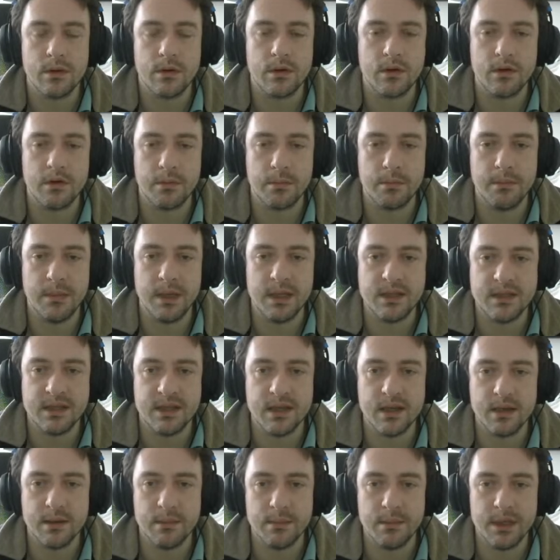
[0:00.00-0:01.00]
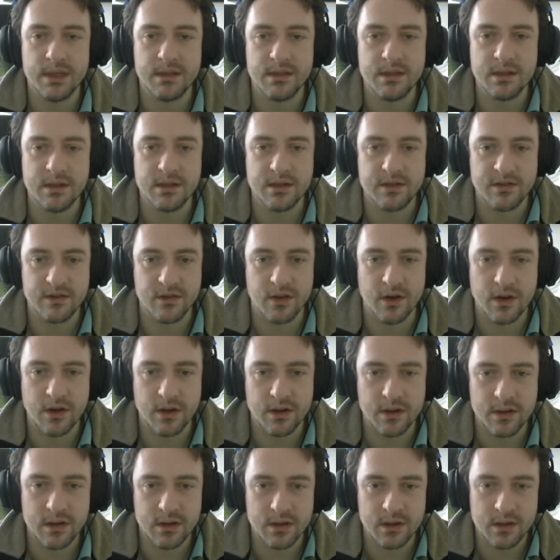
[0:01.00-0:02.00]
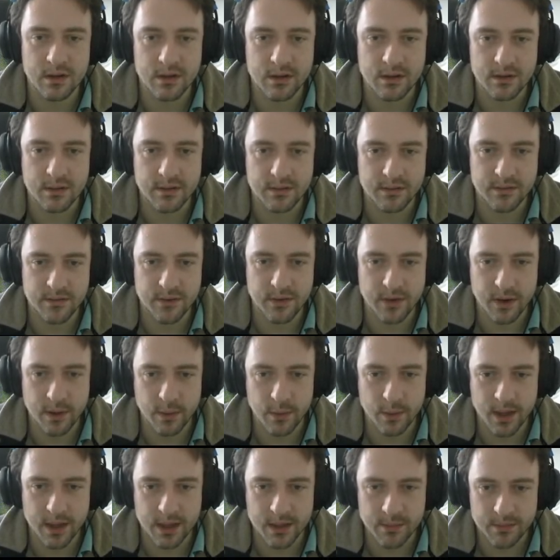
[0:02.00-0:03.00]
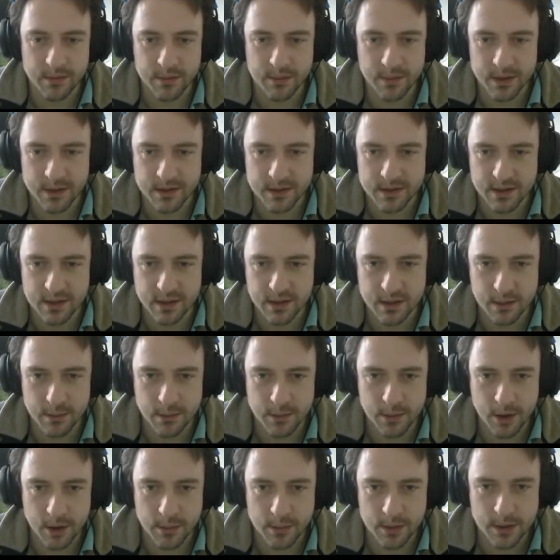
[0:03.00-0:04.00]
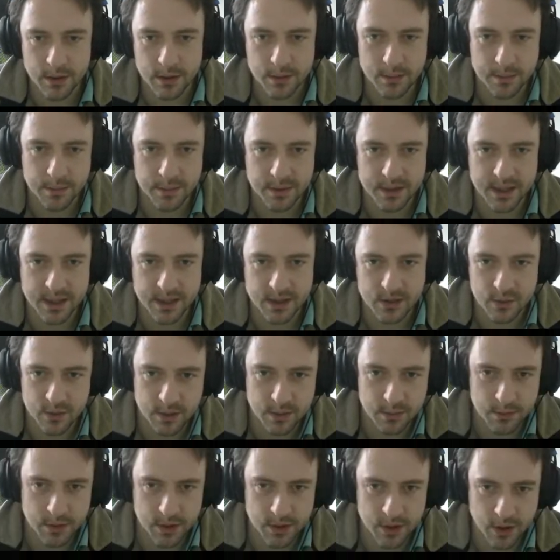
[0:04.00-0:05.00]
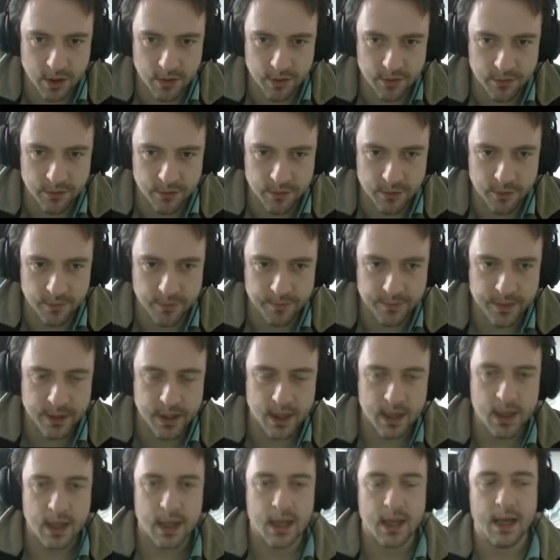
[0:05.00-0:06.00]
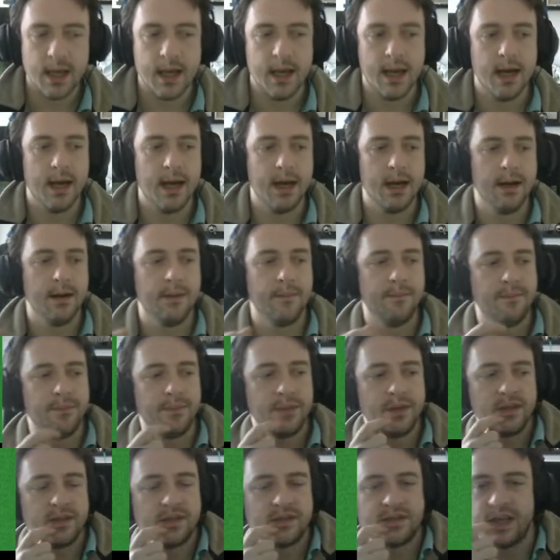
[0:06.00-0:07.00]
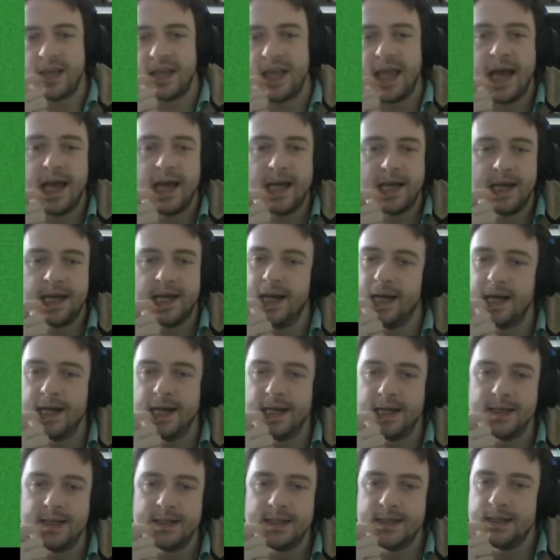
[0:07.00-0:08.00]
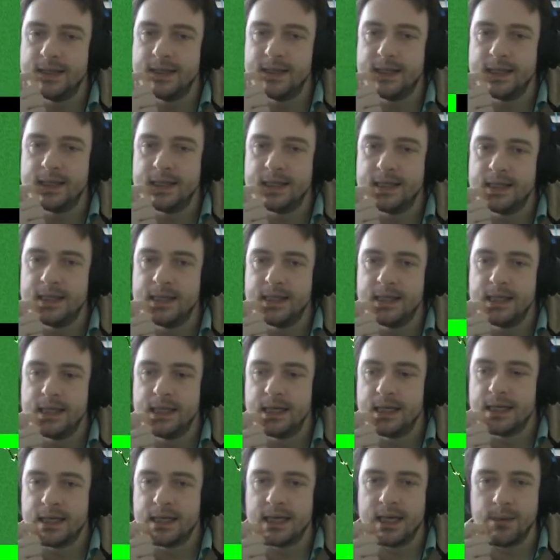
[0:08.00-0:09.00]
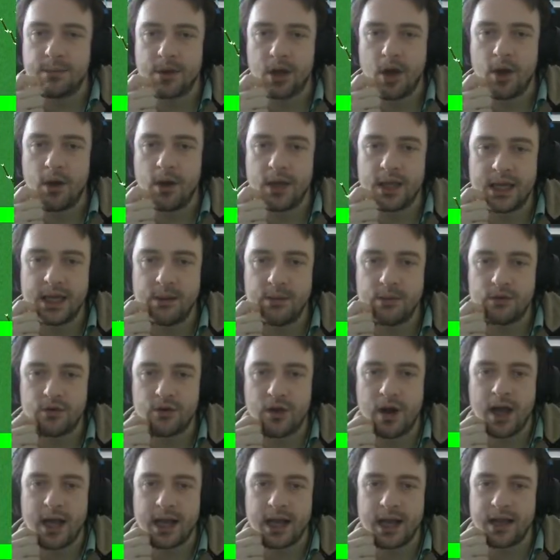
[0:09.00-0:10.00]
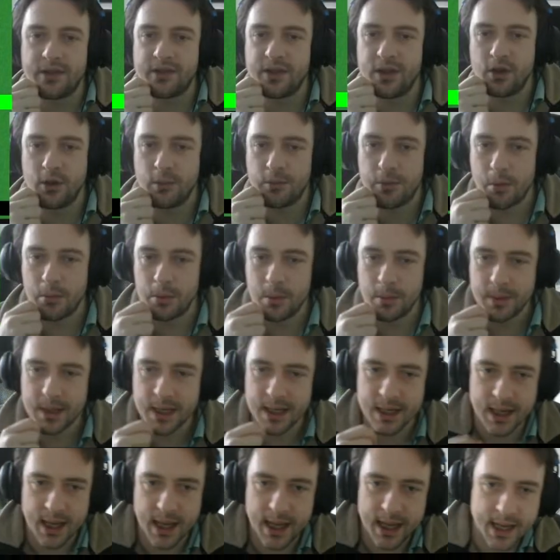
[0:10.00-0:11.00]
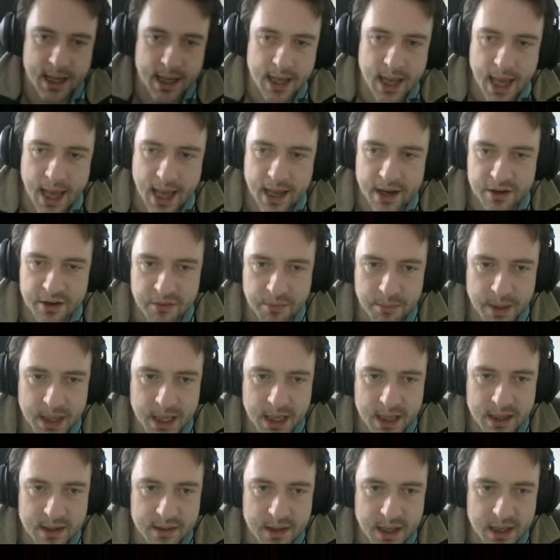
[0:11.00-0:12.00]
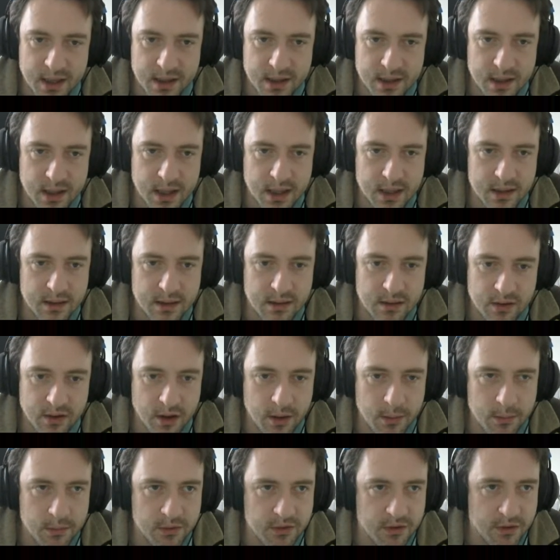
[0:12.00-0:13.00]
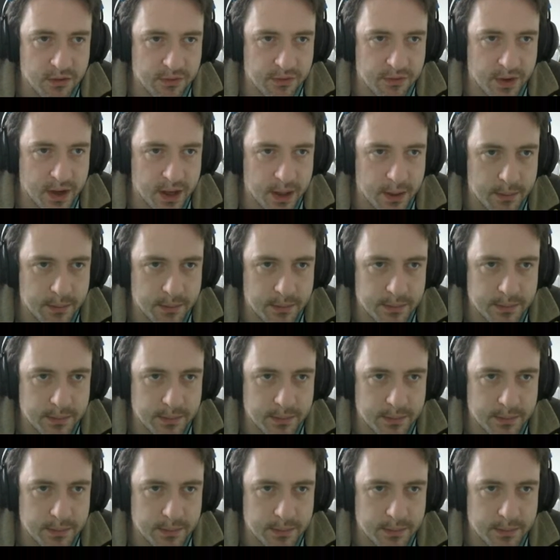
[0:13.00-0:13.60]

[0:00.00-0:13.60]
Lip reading: god, Meteor. Meteor's not very well implemented at the moment, but that's what I'm going to go for. So yeah, keep going, keep trying. I think you're probably like ahead of me in terms of, I